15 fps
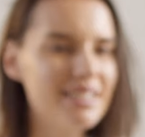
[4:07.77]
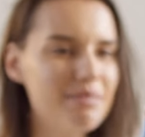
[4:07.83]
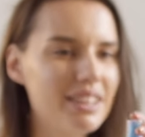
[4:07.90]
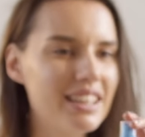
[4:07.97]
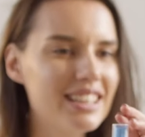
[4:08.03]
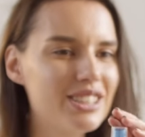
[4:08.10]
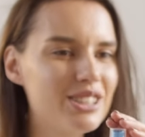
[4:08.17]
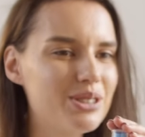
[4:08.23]

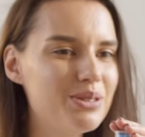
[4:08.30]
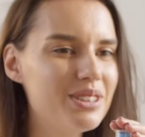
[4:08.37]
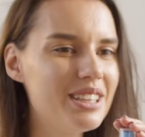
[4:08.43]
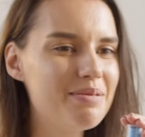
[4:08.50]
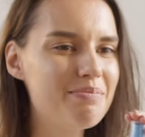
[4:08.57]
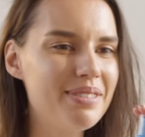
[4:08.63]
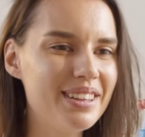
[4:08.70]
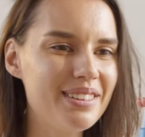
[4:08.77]
Macro
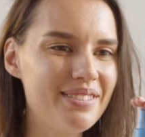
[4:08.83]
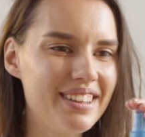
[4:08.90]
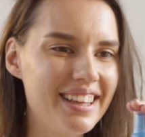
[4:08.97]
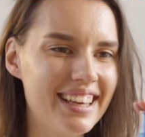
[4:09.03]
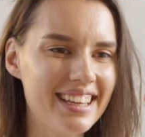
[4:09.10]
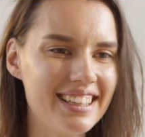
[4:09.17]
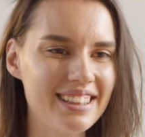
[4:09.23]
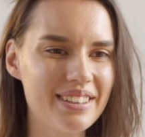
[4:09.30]
influencers are
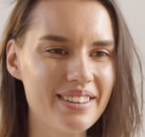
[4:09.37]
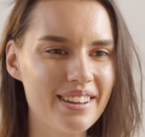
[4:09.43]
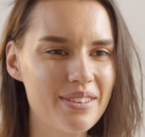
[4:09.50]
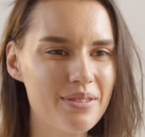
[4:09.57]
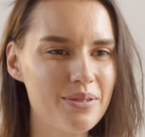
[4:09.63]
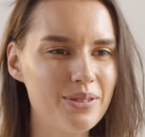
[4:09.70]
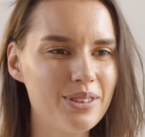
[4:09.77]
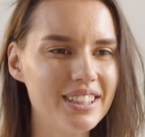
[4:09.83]
experts in
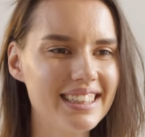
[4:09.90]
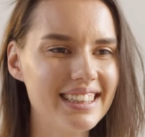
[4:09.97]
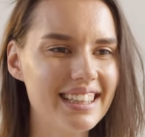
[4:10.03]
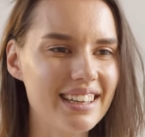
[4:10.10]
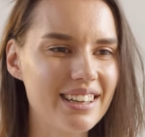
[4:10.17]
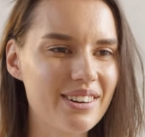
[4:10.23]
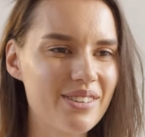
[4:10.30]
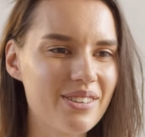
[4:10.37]
a
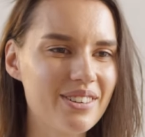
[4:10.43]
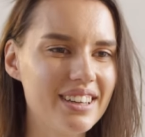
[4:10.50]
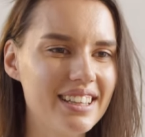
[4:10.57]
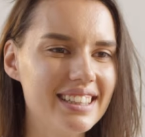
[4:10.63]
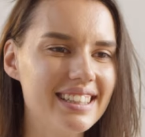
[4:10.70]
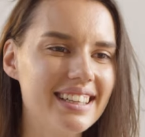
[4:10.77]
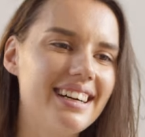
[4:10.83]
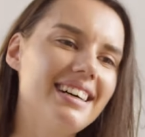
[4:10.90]
specific
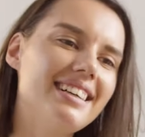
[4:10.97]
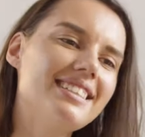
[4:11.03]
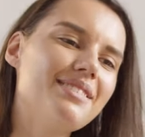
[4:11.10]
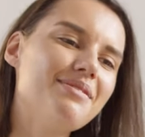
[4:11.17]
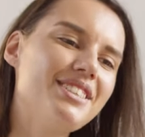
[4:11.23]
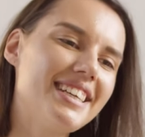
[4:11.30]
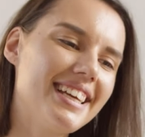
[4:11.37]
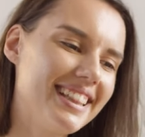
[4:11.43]
niche
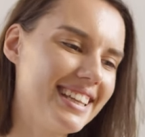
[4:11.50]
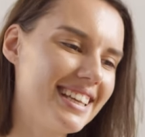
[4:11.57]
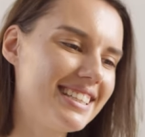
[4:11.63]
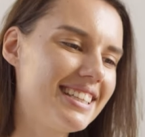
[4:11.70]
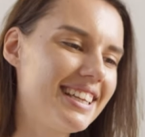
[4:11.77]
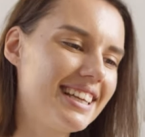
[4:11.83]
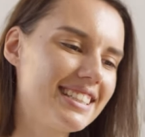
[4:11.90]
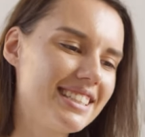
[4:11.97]
field, so
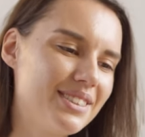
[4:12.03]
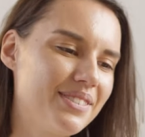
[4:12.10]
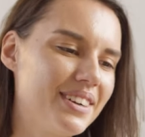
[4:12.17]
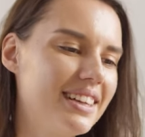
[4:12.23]
people trust